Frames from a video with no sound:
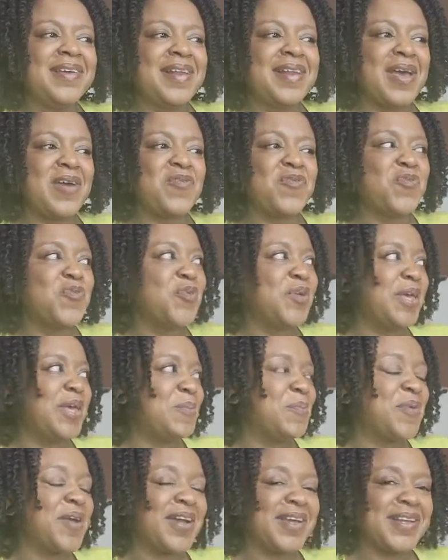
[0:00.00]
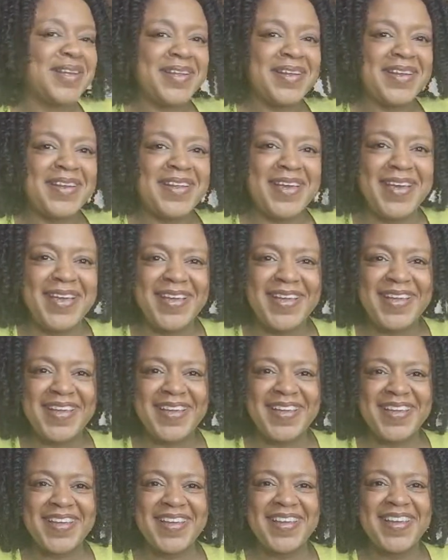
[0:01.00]
like, forty and pregnant,
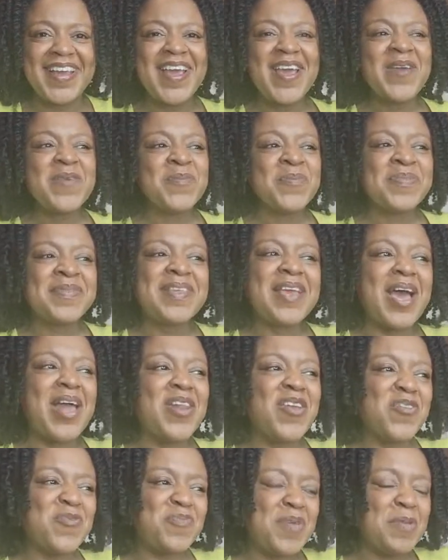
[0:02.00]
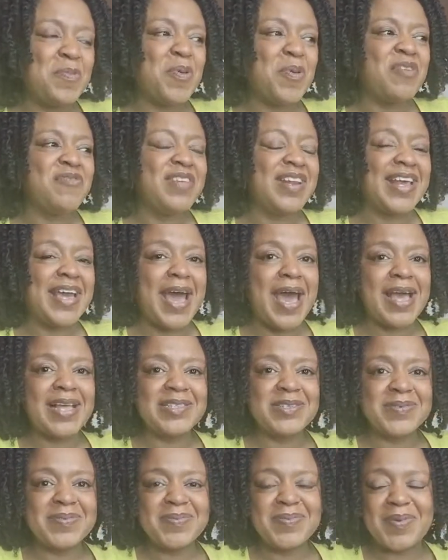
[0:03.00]
a lot of people are really
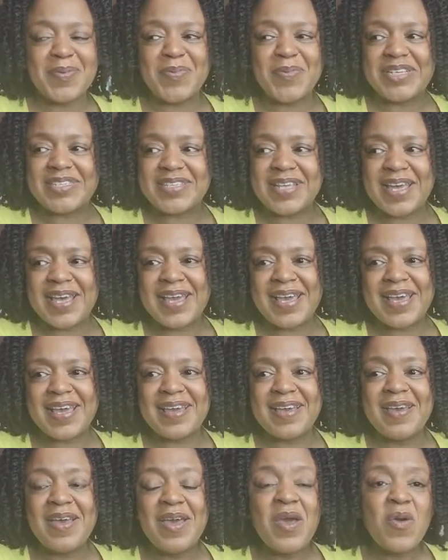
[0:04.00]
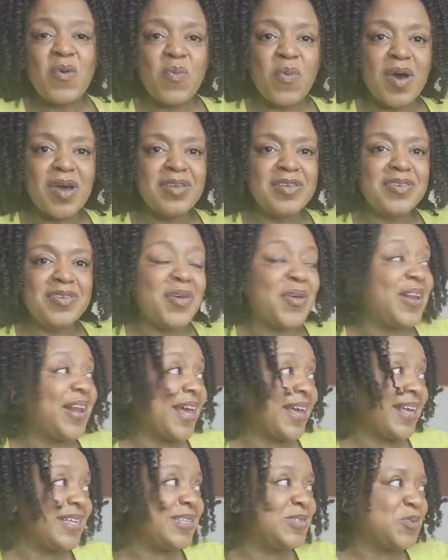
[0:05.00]
kind of, were saying, well, you know,
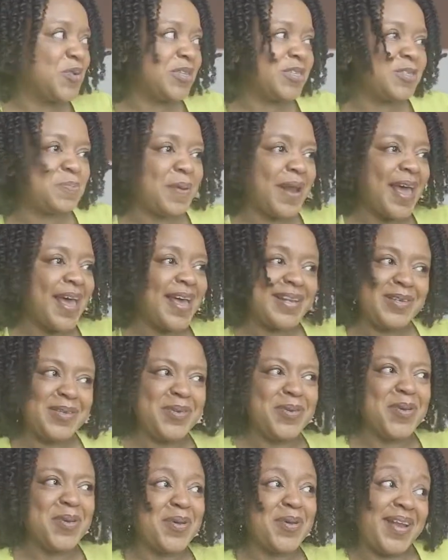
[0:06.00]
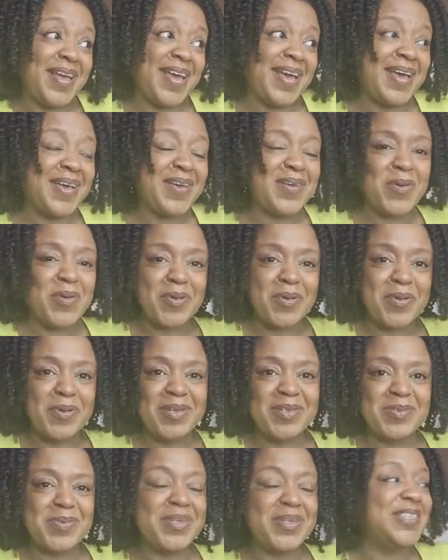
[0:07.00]
like, it's God's plan, you like, God
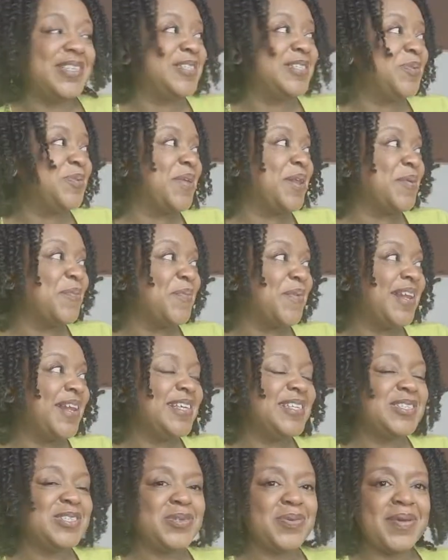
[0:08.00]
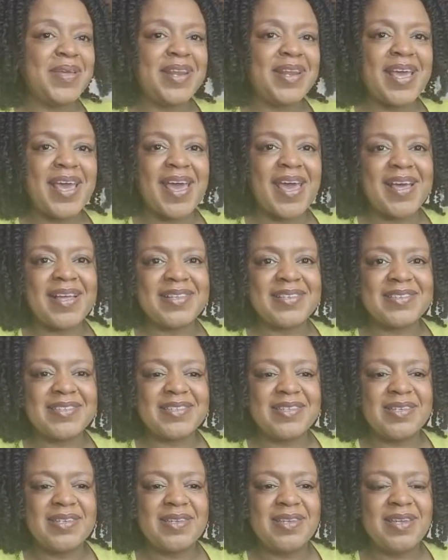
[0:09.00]
knows what he's doing and when he's doing it. And
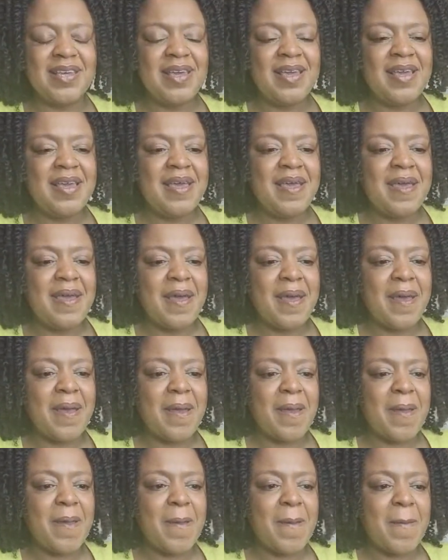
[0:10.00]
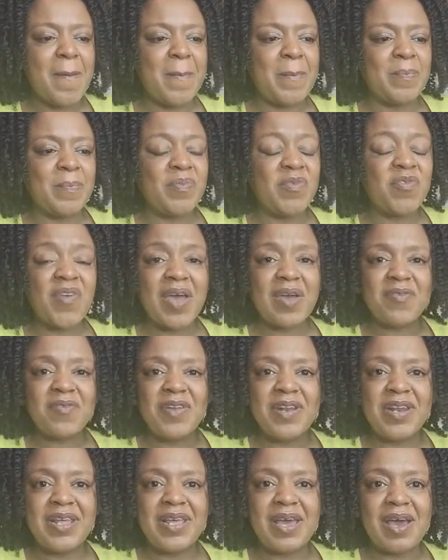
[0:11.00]
um
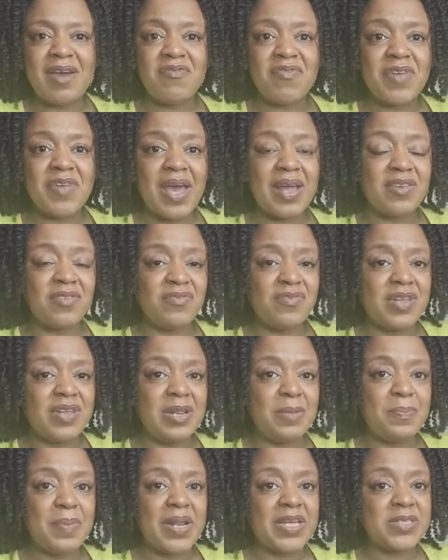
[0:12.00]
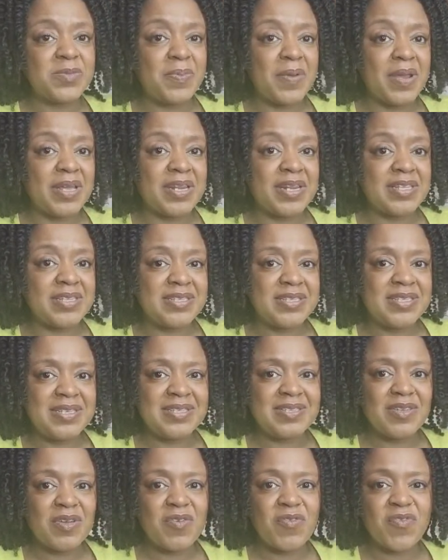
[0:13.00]
thankfully I've had a really blessed pregnancy
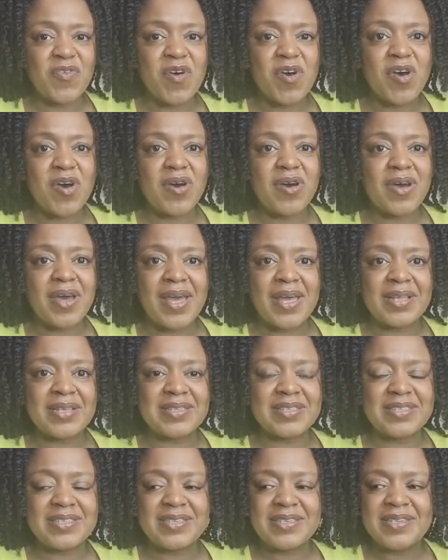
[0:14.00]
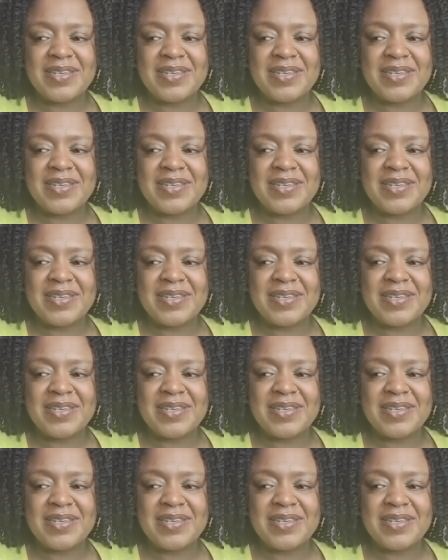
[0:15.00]
so far, and